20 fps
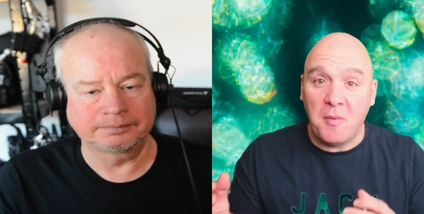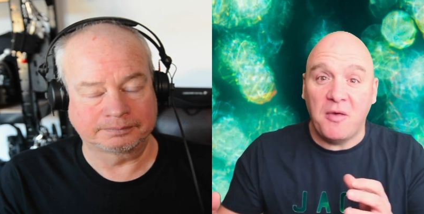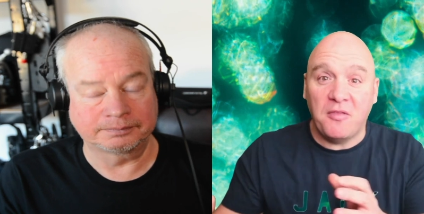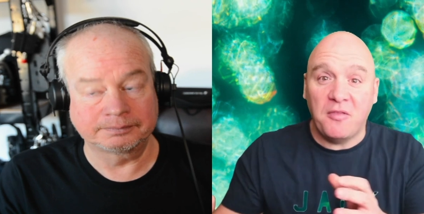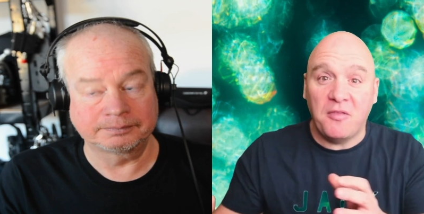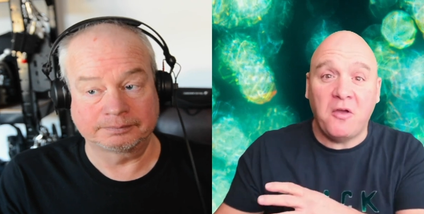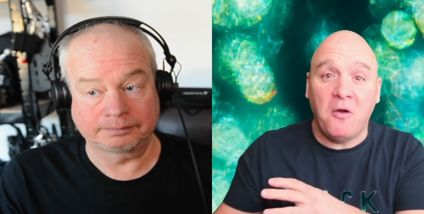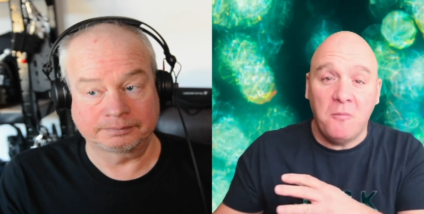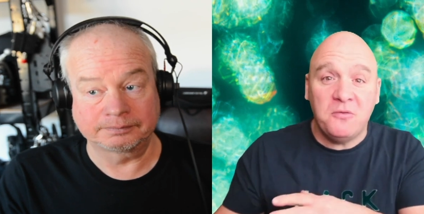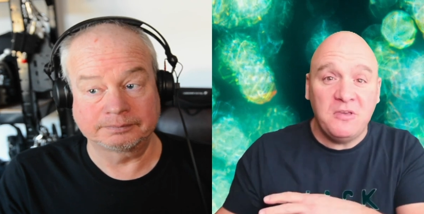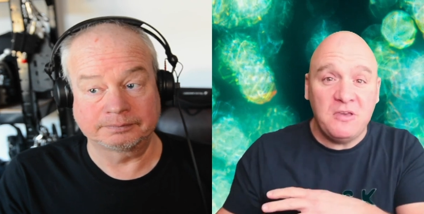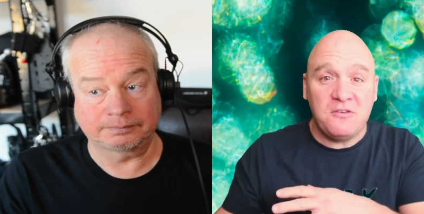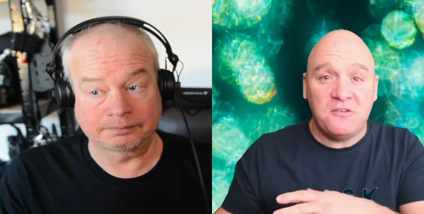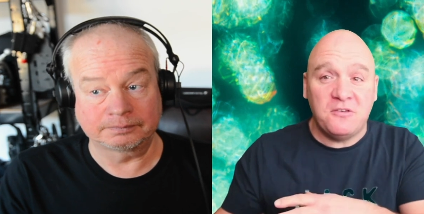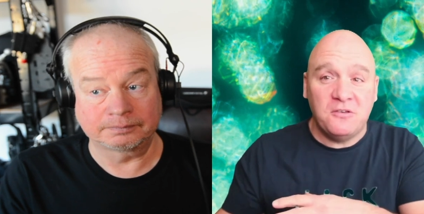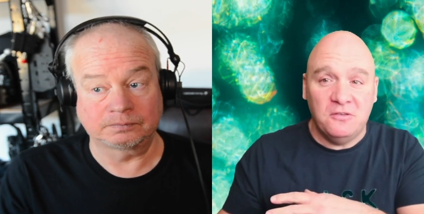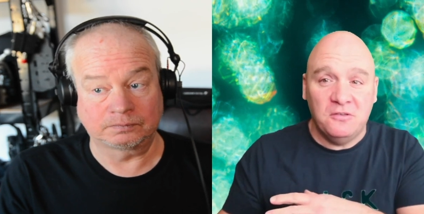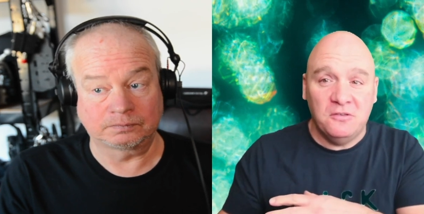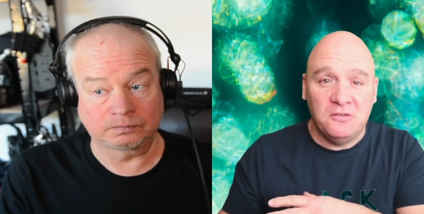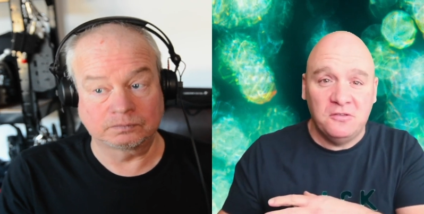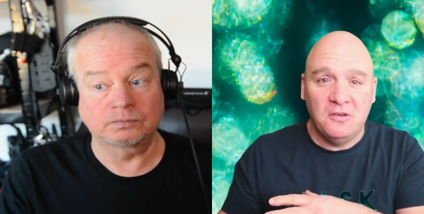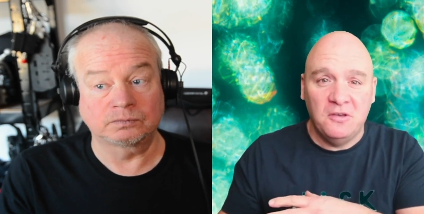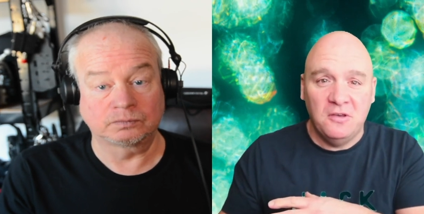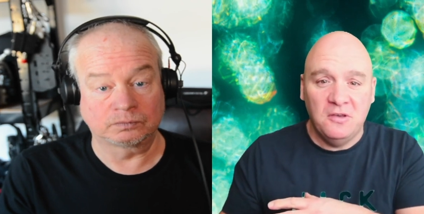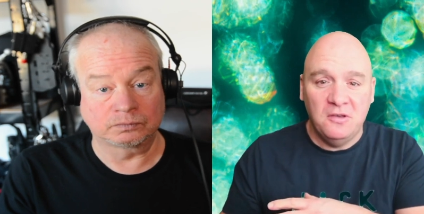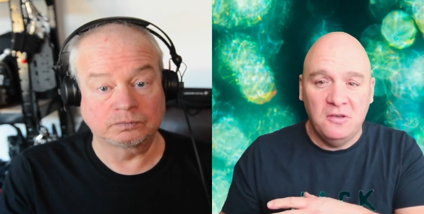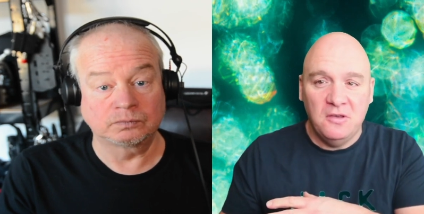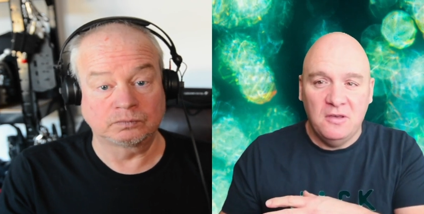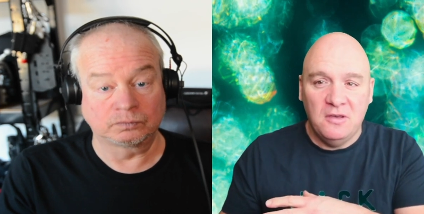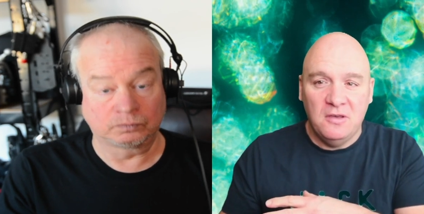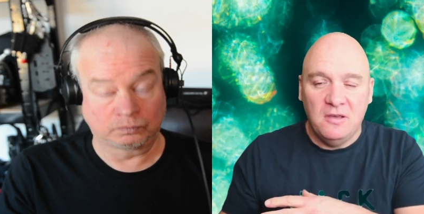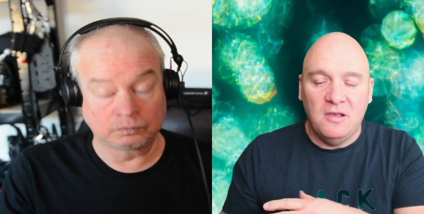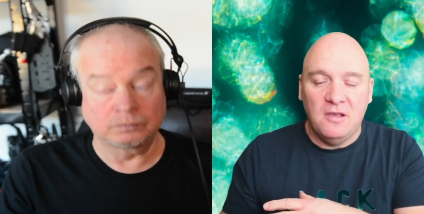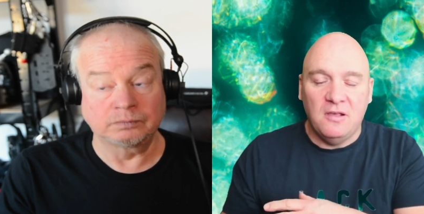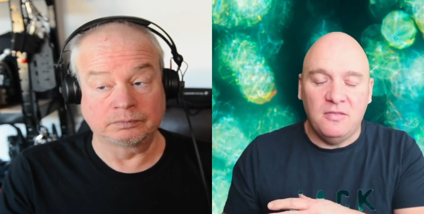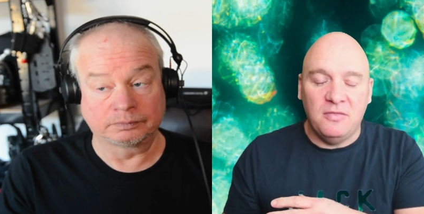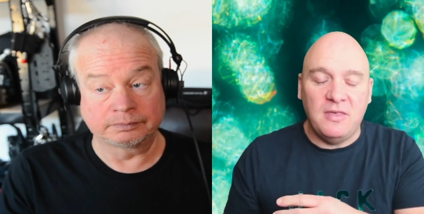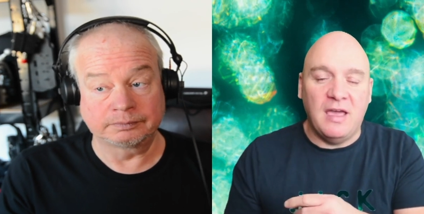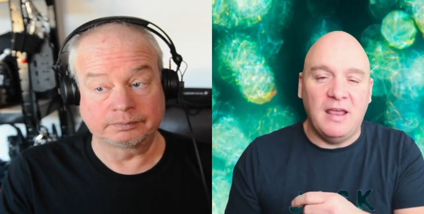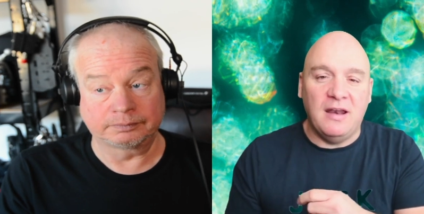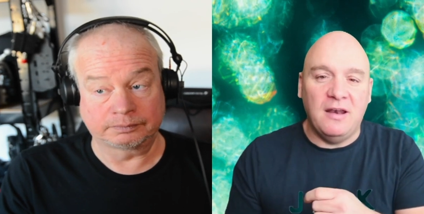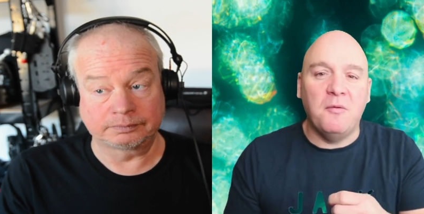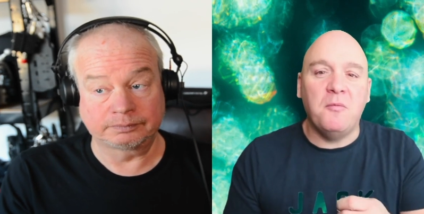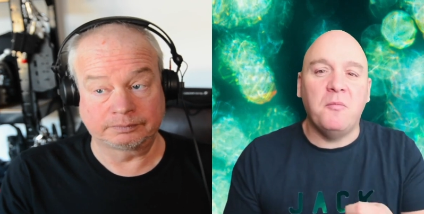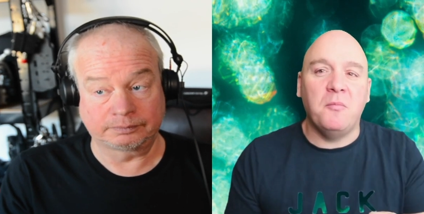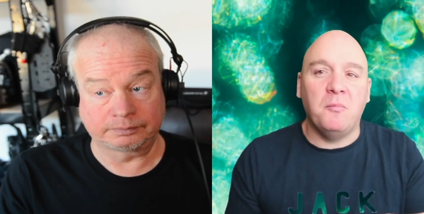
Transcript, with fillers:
Speaker 1: other competitions, then